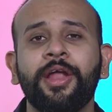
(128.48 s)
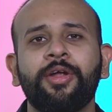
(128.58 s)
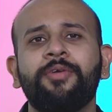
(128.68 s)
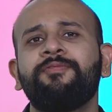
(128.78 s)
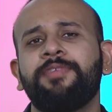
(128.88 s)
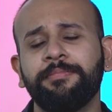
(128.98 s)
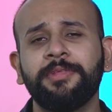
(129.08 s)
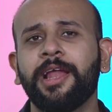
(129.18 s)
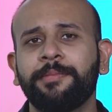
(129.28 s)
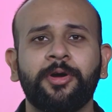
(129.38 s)
Now flip
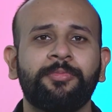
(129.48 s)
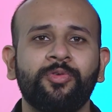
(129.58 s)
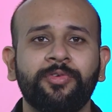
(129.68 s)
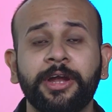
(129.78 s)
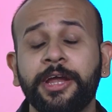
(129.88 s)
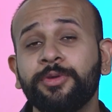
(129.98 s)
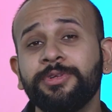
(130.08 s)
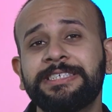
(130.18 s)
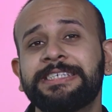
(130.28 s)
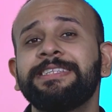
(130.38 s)
the laptop over and you
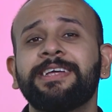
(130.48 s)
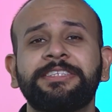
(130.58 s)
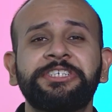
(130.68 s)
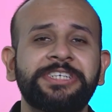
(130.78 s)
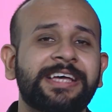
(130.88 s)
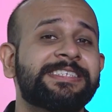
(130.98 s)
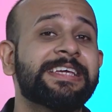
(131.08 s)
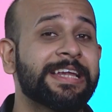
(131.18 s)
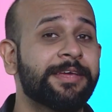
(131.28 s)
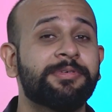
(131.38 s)
will see that this
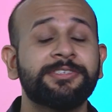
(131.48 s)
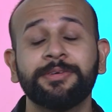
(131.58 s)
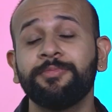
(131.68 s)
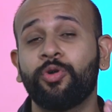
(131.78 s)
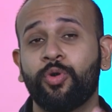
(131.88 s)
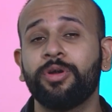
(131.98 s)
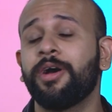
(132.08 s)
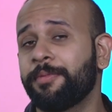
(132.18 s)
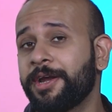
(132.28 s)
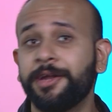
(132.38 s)
chassis enables some good
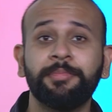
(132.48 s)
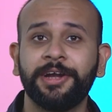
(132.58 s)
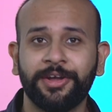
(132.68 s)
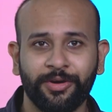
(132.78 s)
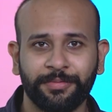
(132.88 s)
upgradeability